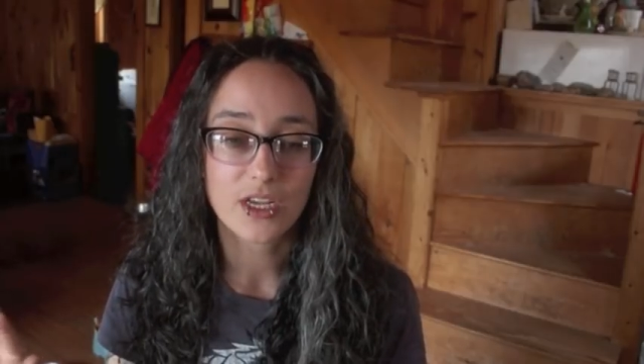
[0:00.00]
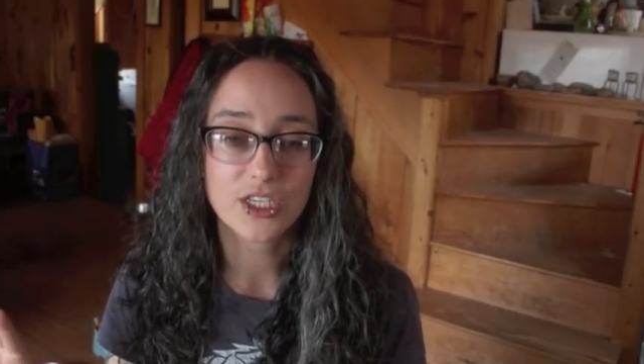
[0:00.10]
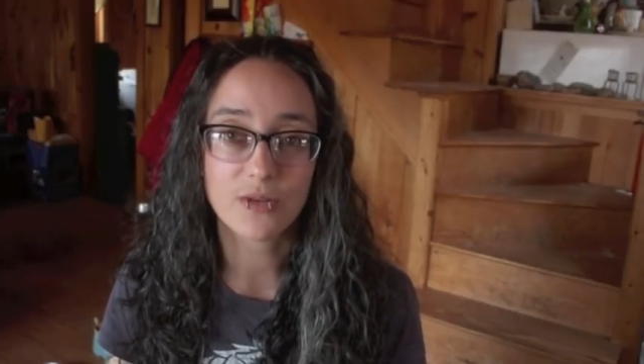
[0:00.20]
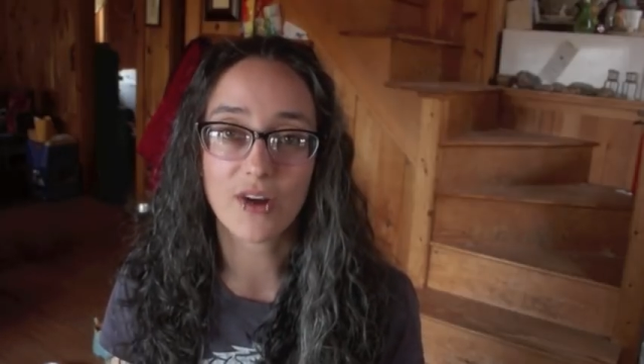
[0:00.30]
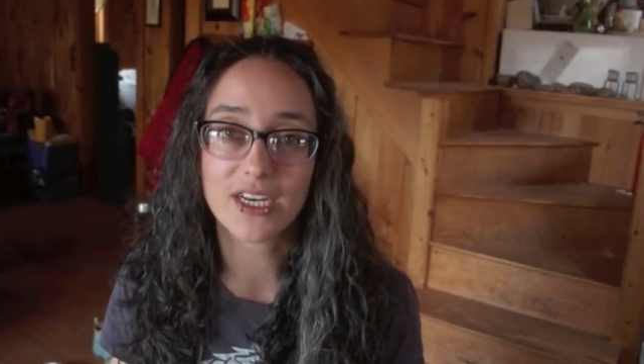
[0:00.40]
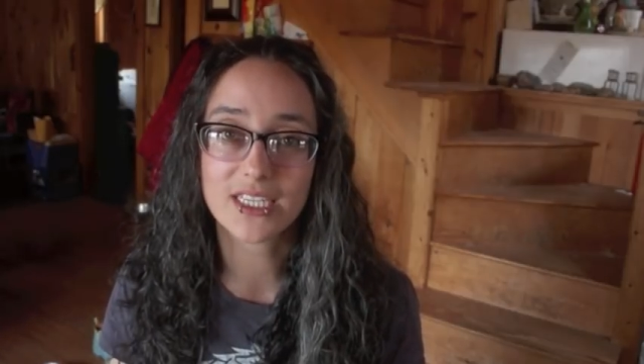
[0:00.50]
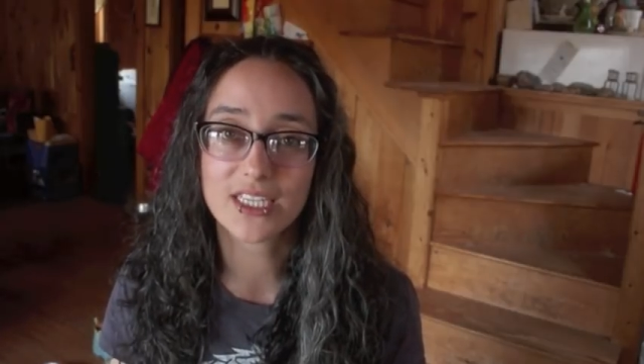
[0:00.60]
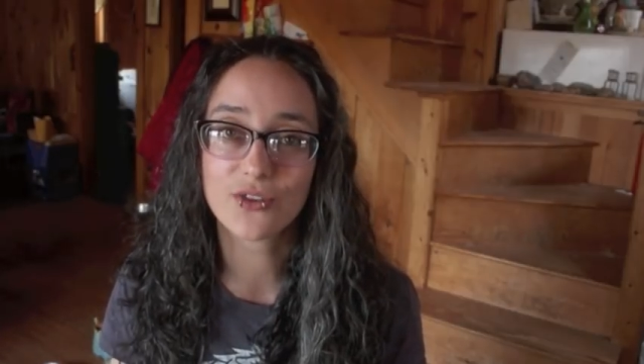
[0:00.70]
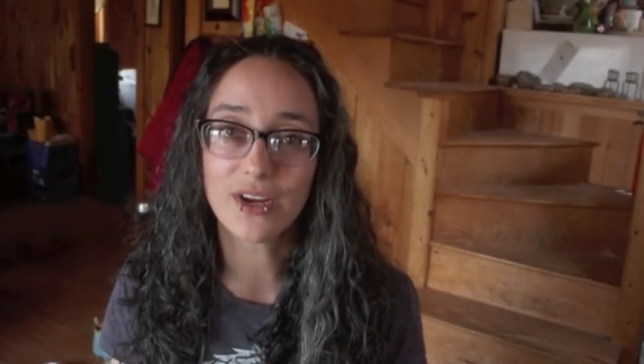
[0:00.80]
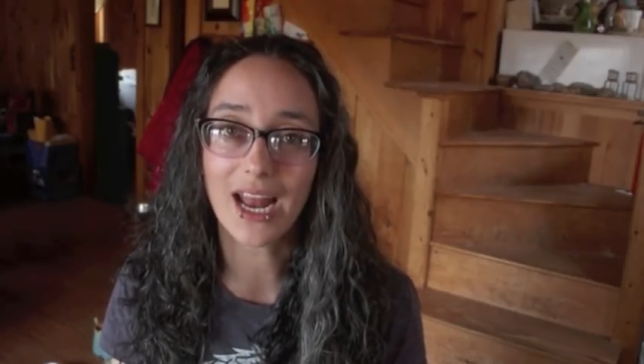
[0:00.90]
she rented
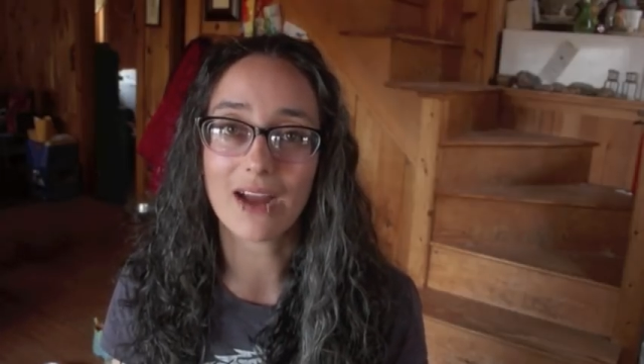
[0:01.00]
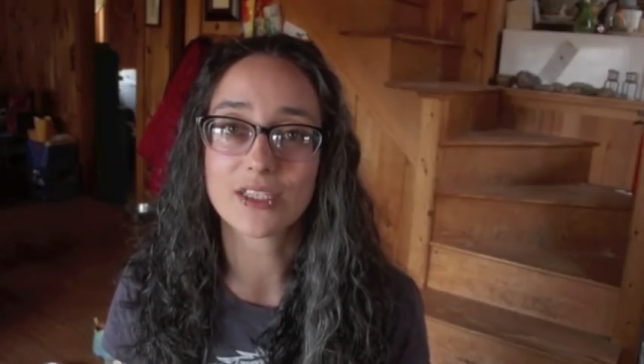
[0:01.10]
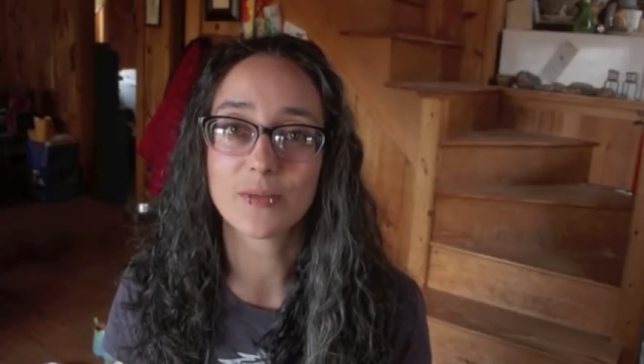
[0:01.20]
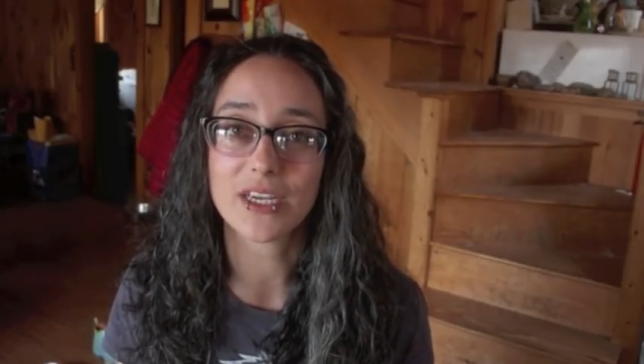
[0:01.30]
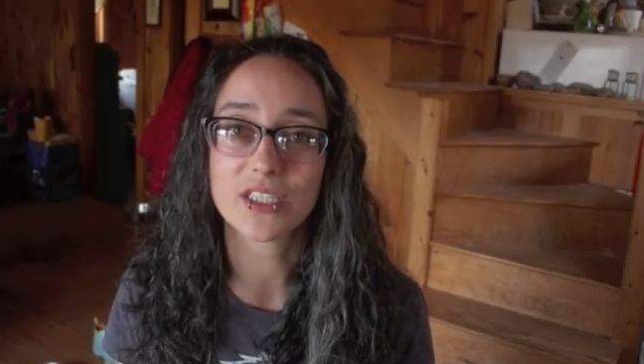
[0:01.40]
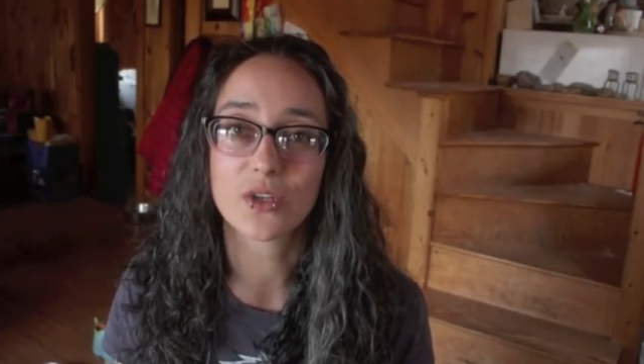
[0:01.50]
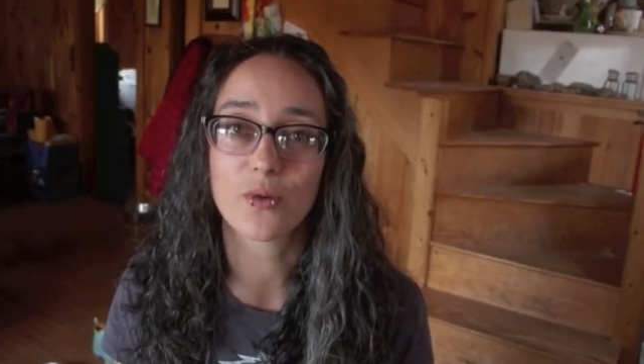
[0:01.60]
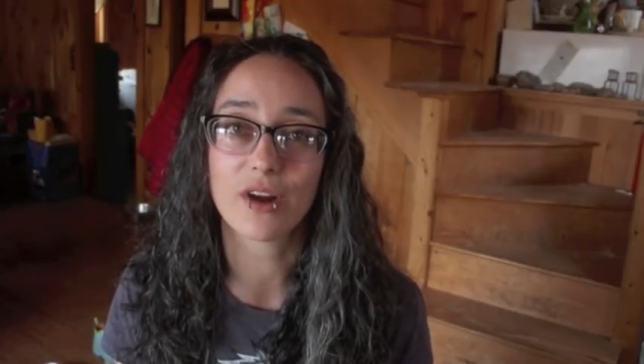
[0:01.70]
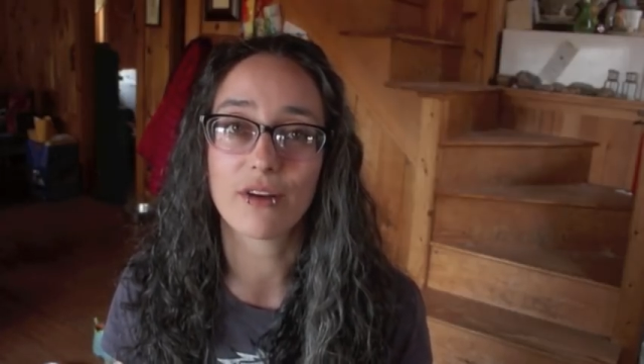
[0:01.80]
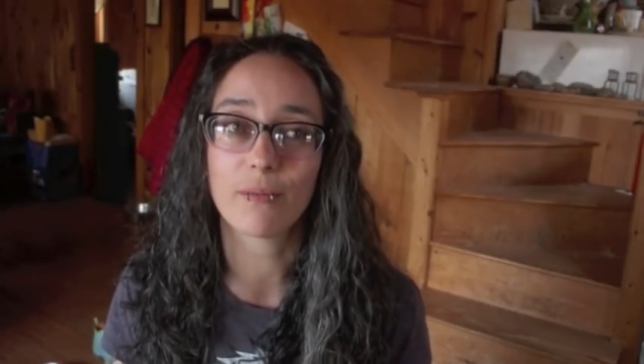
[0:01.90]
this greenhouse space. So
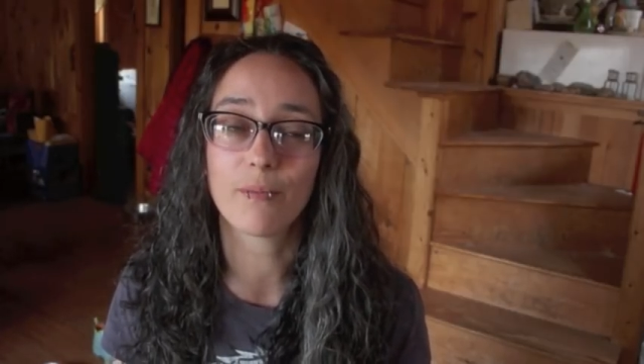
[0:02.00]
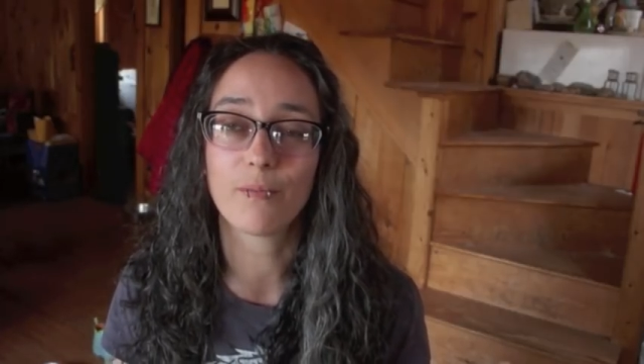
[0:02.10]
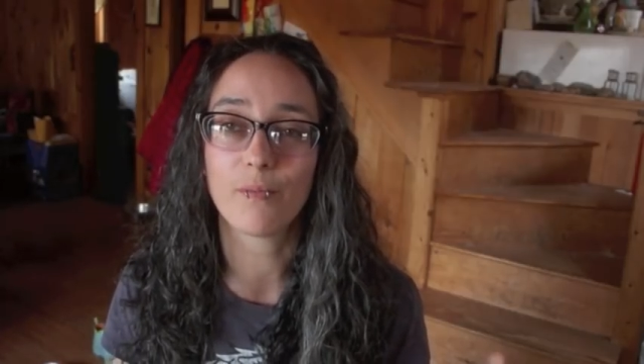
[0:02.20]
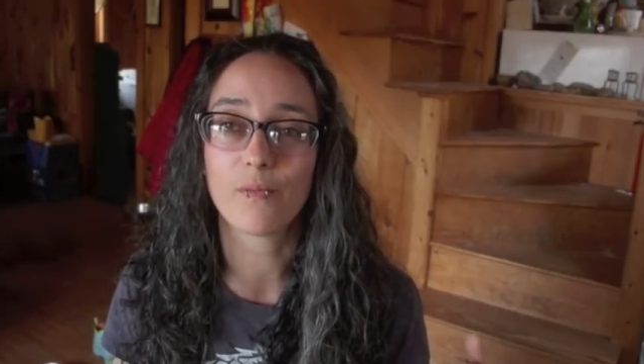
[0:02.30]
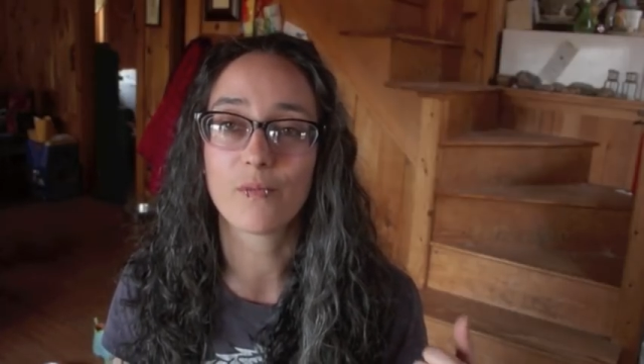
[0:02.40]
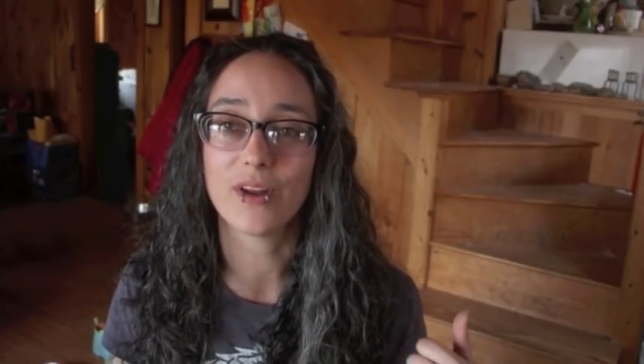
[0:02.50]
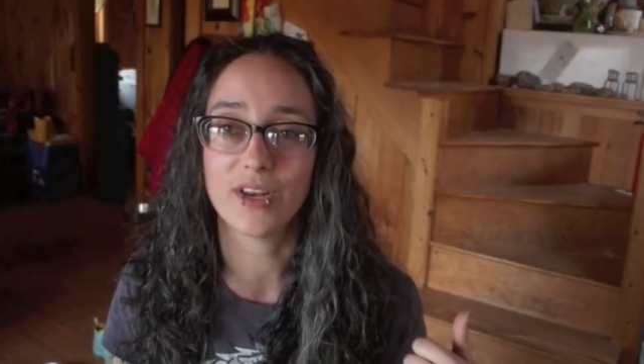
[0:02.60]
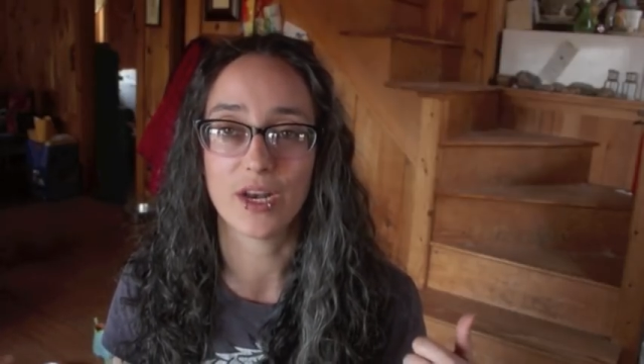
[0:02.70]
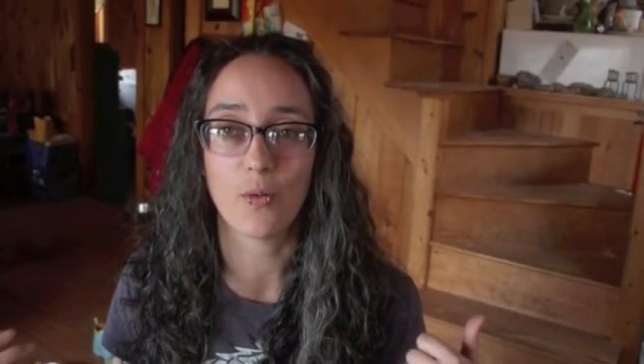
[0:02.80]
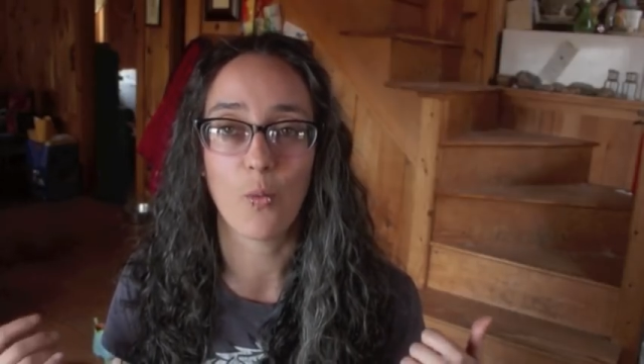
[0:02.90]
we did